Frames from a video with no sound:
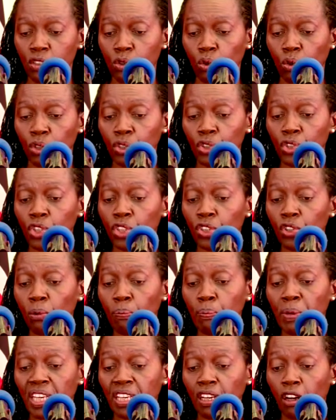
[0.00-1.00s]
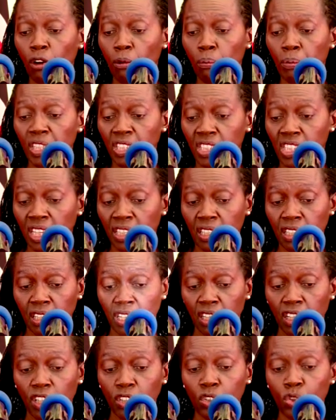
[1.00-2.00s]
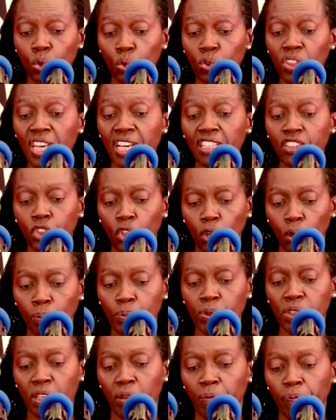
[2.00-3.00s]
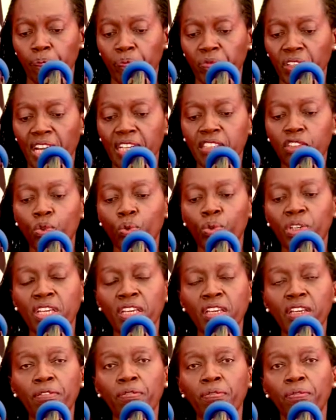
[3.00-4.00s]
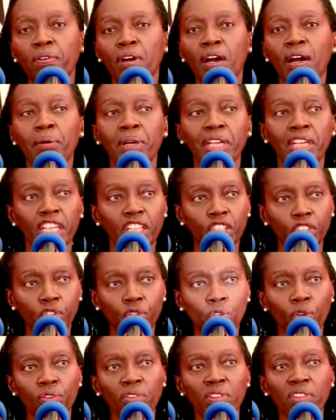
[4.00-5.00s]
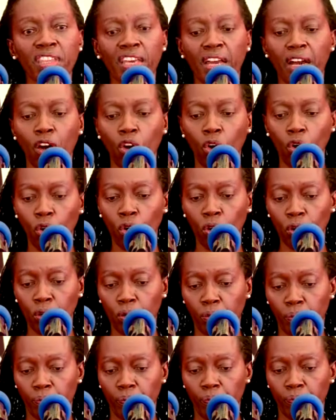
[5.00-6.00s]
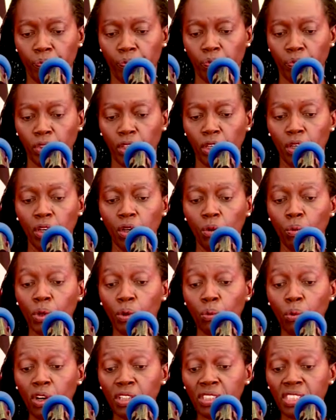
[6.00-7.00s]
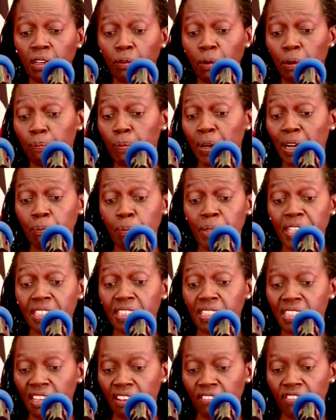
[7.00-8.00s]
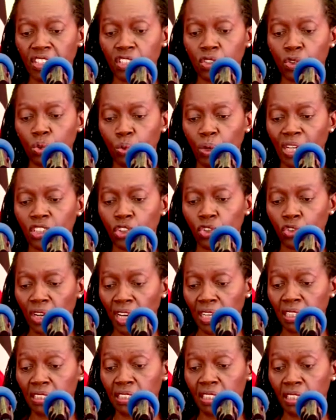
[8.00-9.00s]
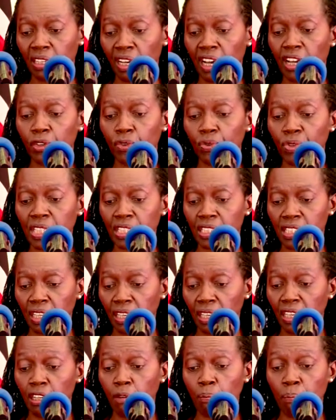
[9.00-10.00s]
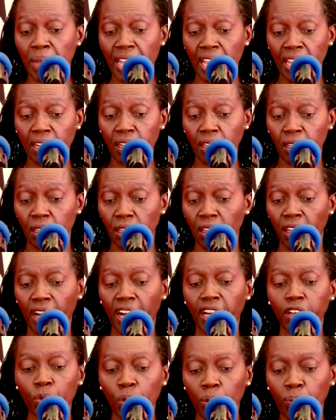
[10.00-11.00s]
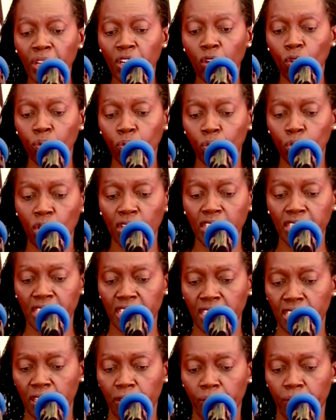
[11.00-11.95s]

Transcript: continue being committed to their jobs and to give our nation their all. We want our public service to attract and retain men and women of quality.